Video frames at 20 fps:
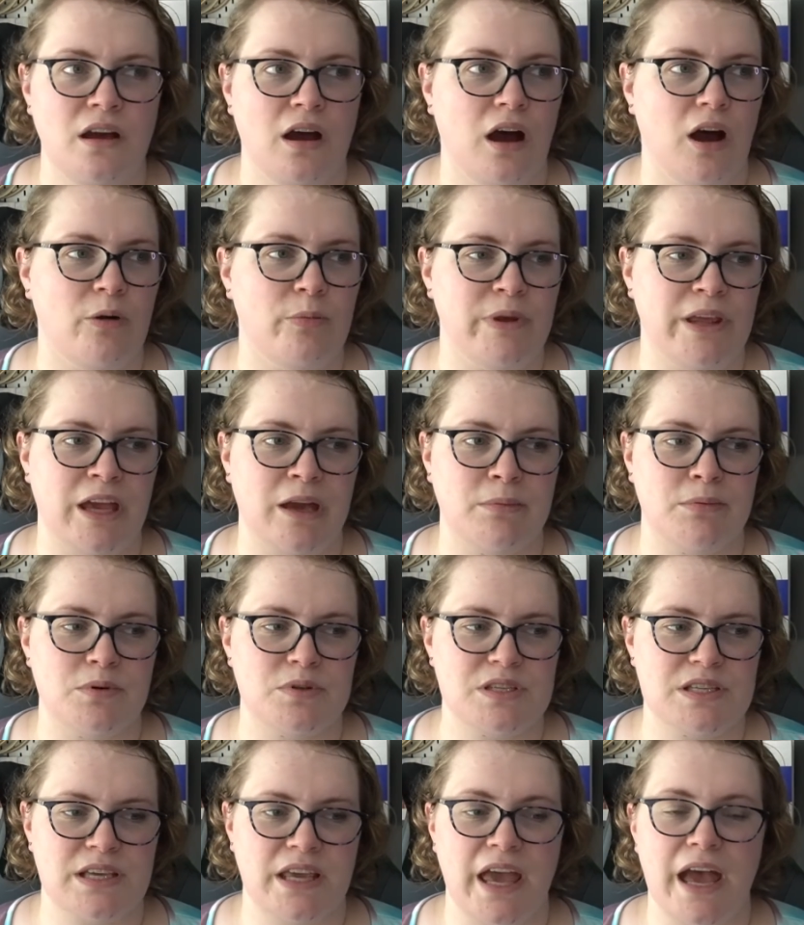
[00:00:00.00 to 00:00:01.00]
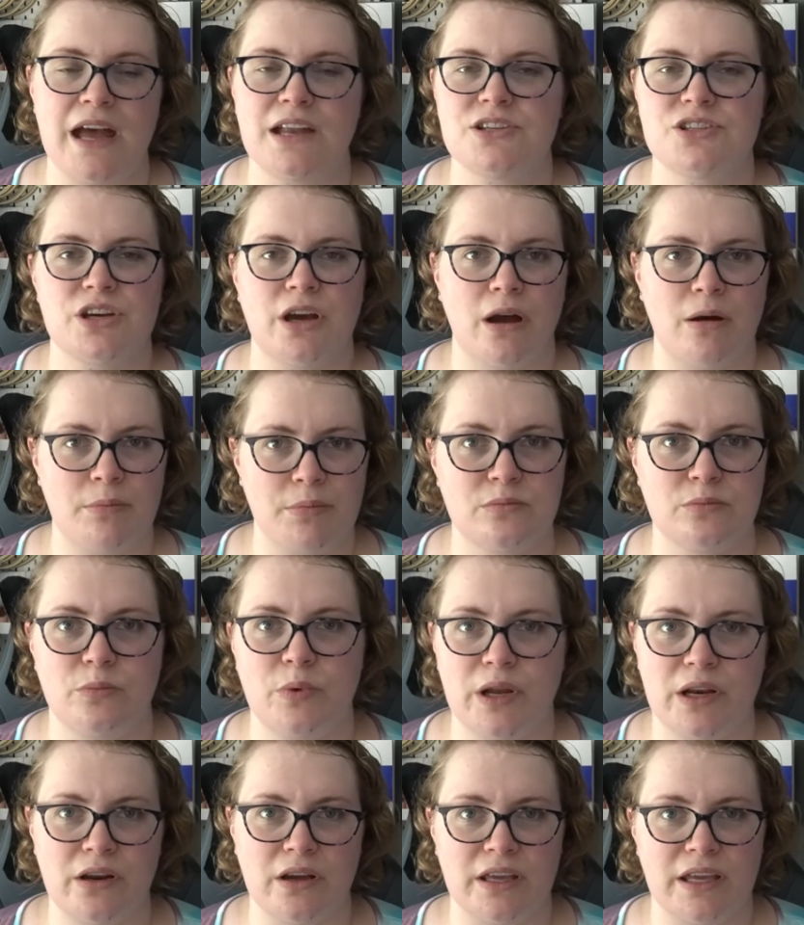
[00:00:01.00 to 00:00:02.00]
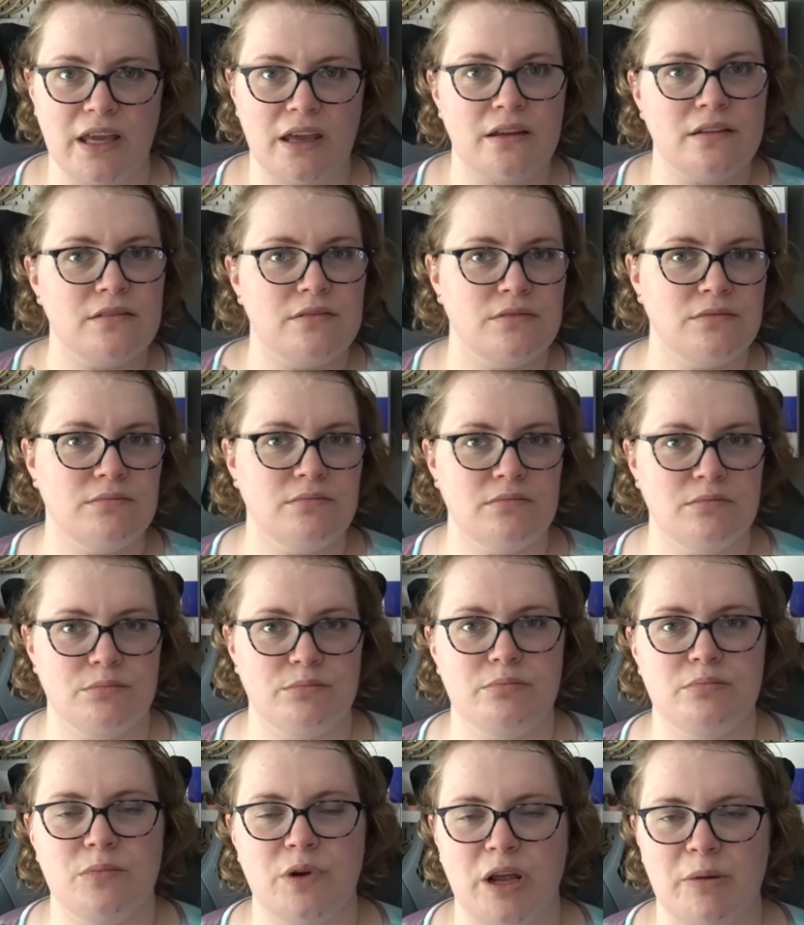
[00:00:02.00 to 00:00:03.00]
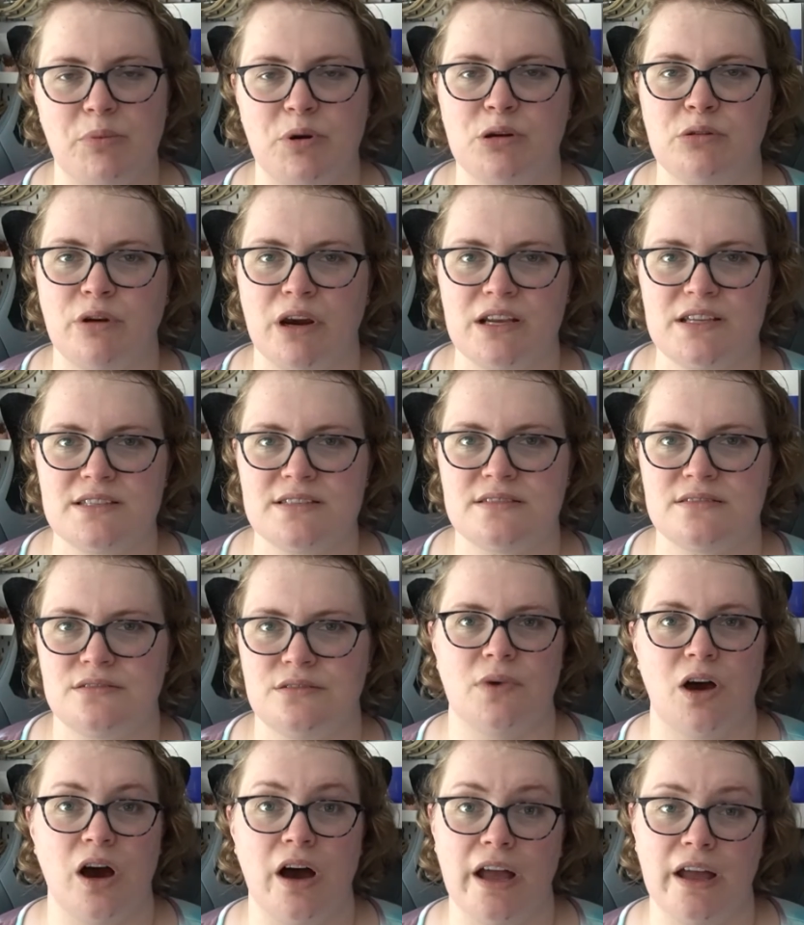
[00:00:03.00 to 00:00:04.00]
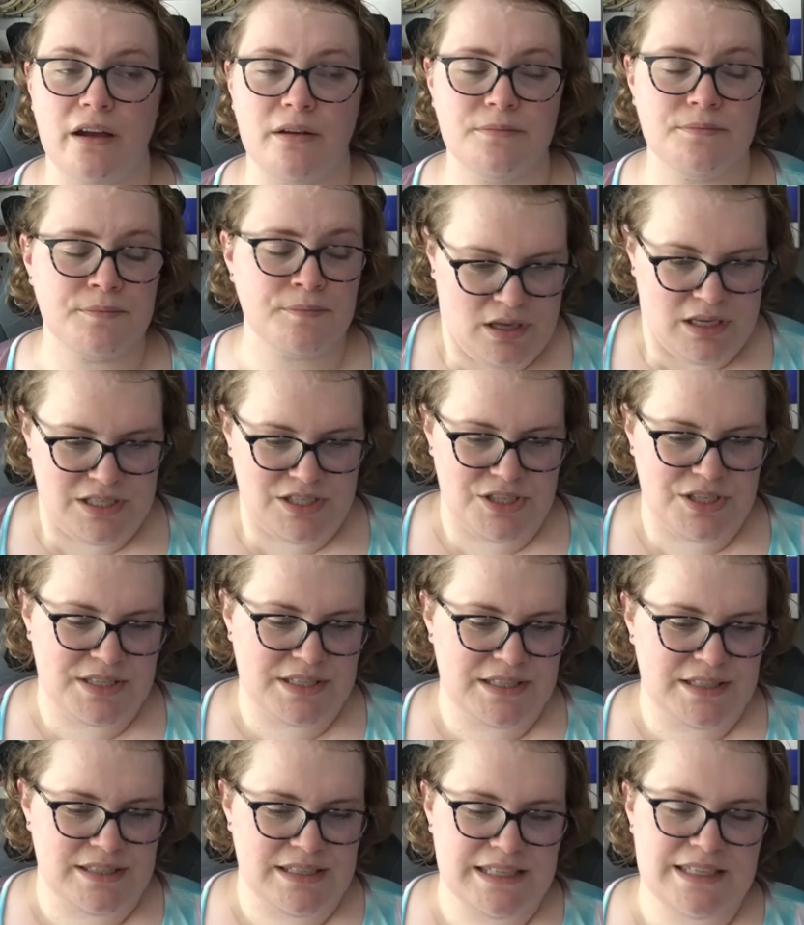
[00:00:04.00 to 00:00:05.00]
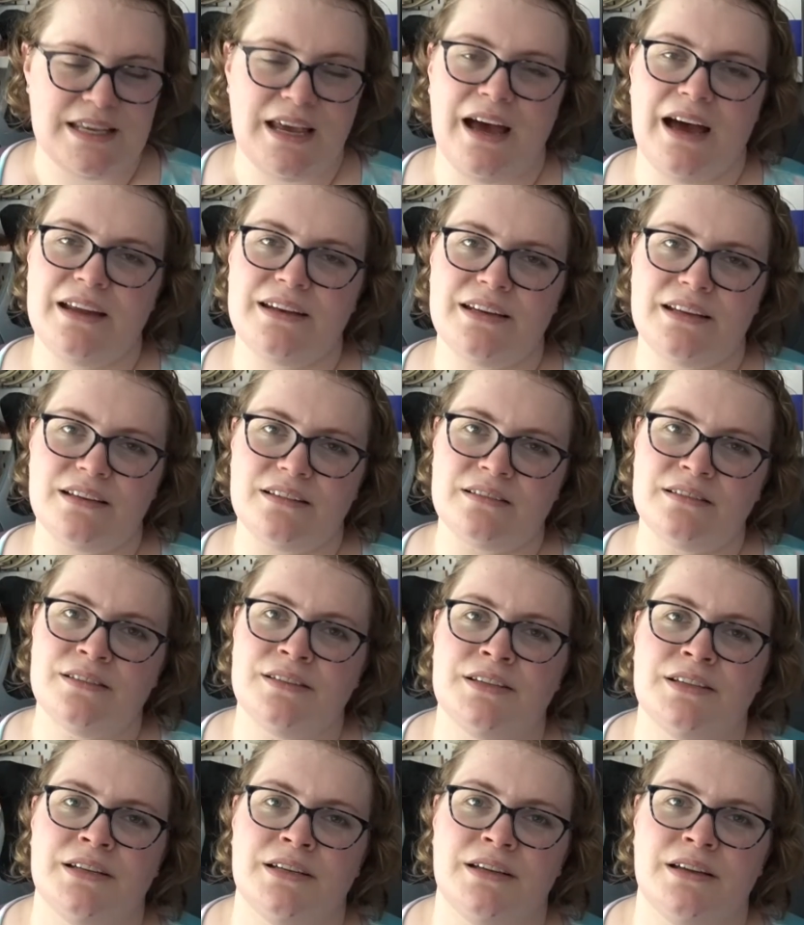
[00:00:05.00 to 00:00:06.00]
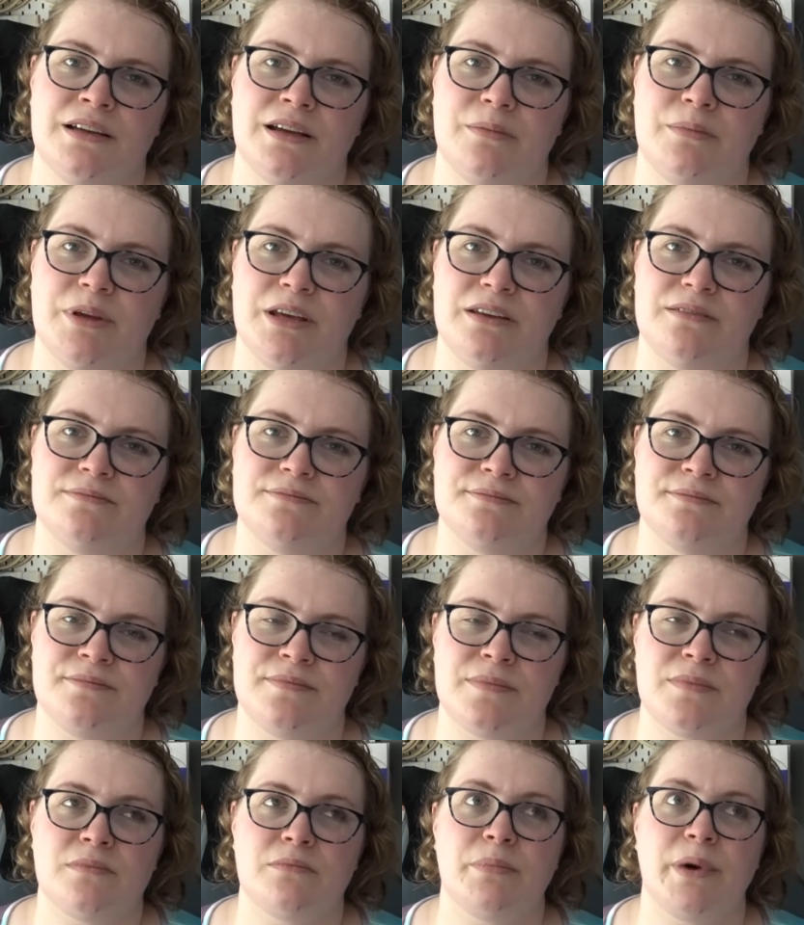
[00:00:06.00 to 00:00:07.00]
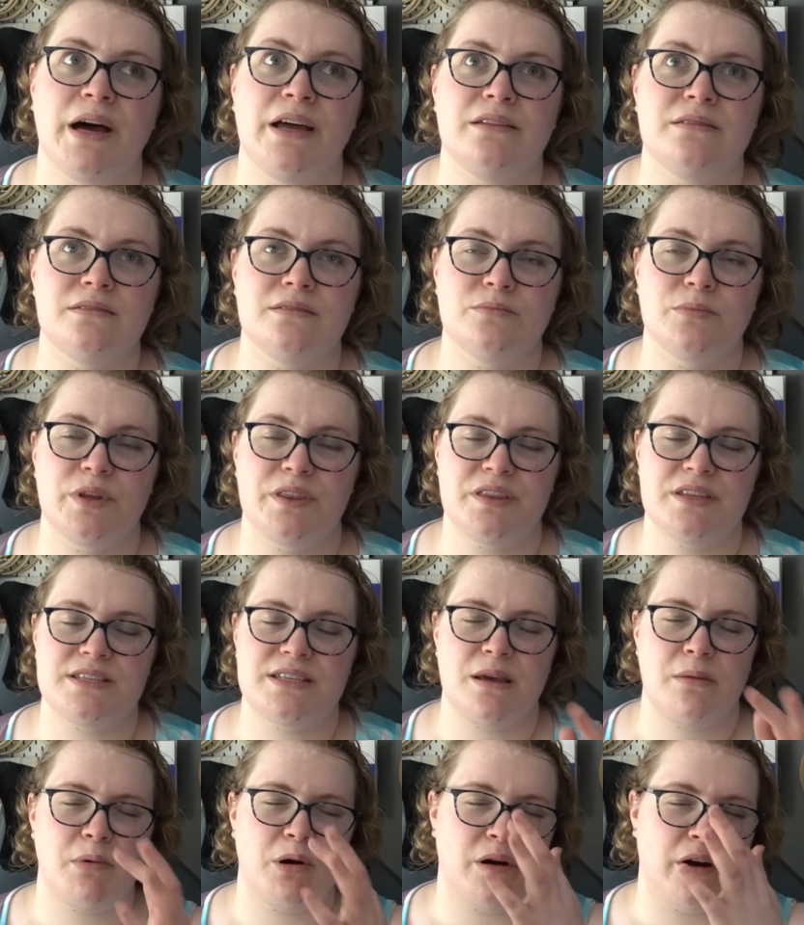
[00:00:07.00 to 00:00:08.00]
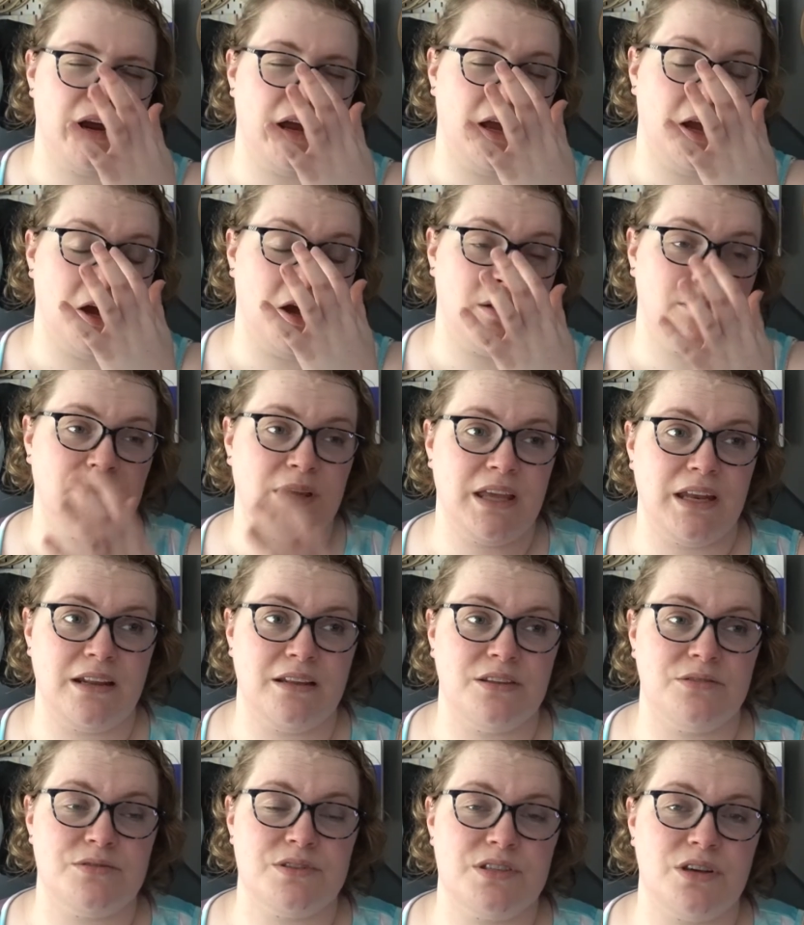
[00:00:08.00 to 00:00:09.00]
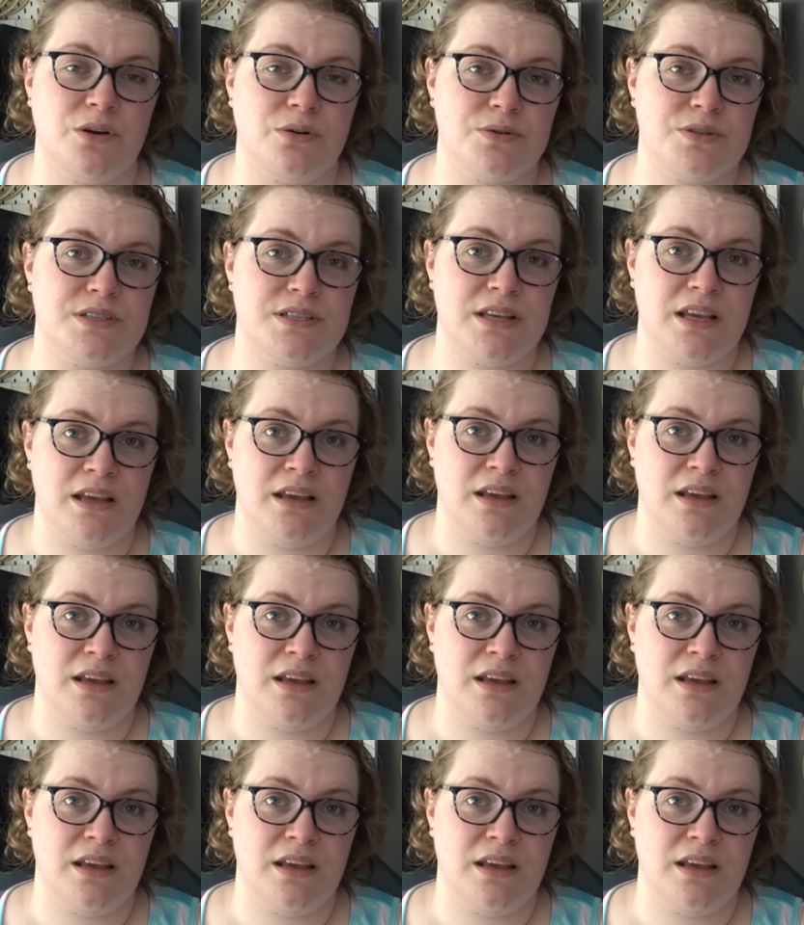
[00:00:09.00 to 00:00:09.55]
I'll be able to catch up when I progress higher. It's just disheartening a bit. But with this MRI, I'm getting the results